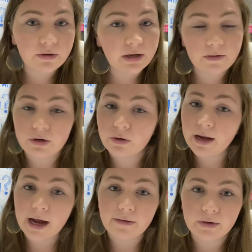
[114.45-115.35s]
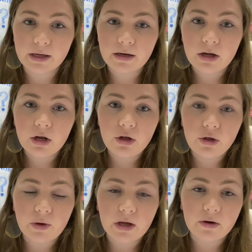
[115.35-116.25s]
And if you don't have one,
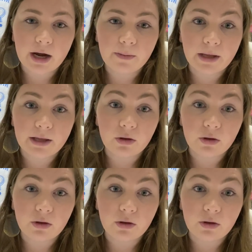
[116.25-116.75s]
you can grab like